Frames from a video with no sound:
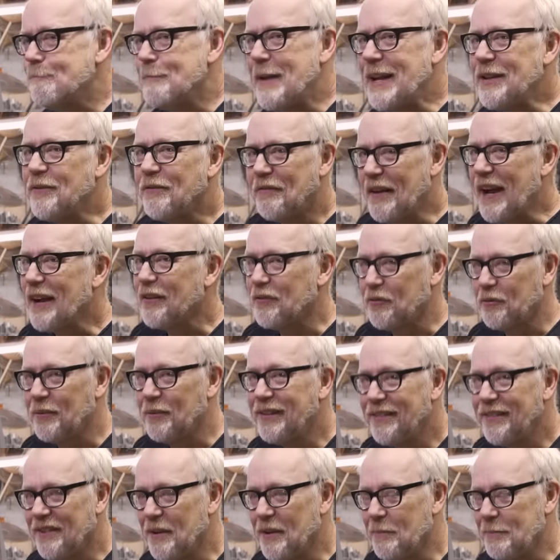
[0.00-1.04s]

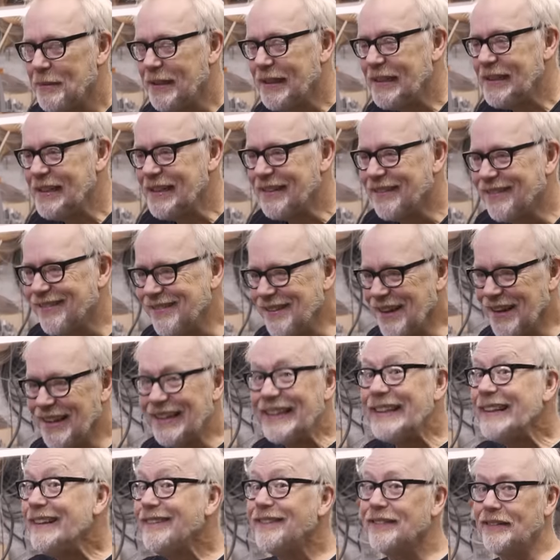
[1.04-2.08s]
manufacturing something is
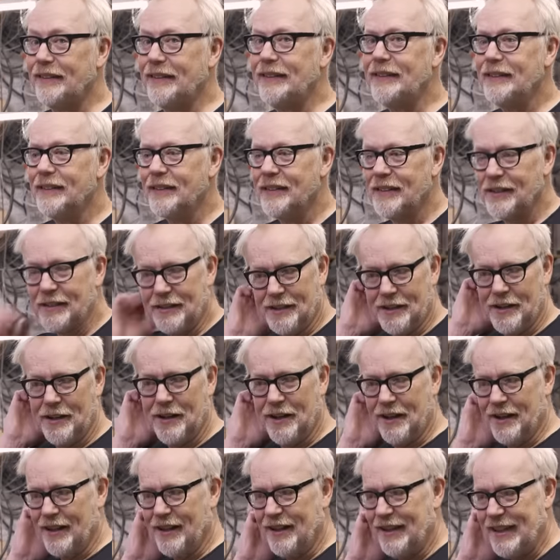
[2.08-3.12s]
not easy,
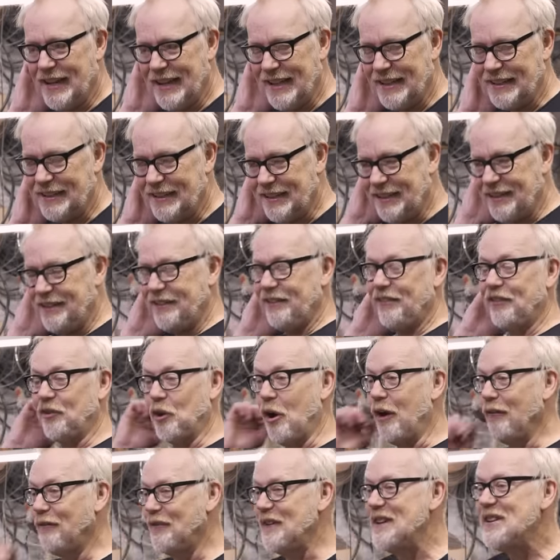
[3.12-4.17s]
uh, and it is
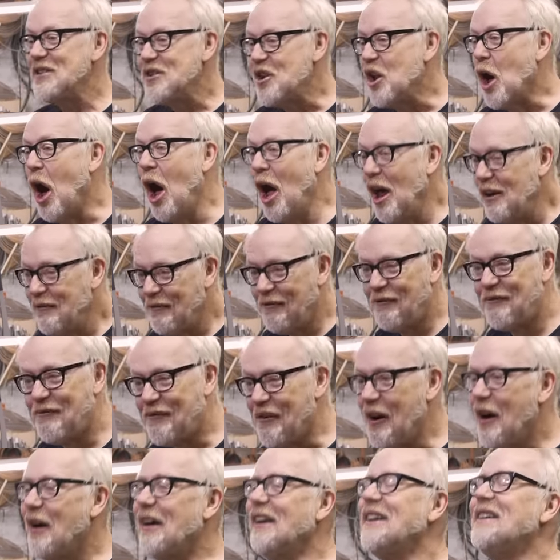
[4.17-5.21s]
often not
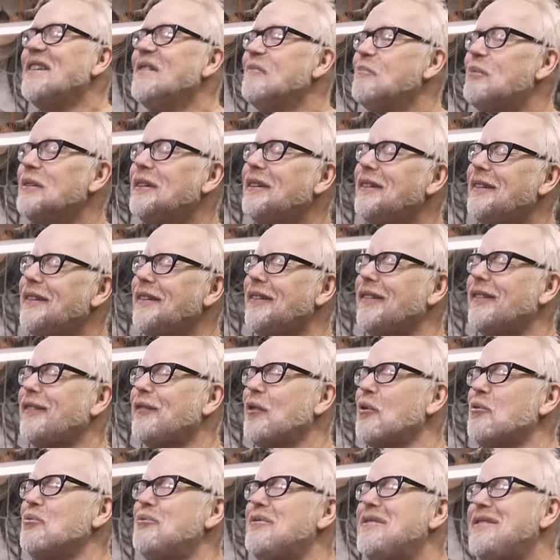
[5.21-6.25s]
fun, but it is
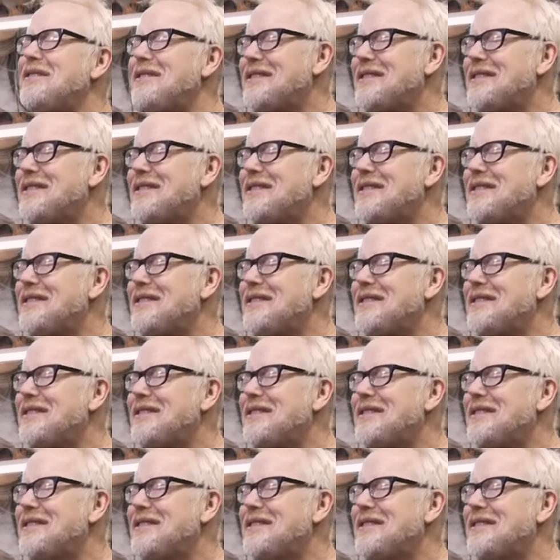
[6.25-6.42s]
so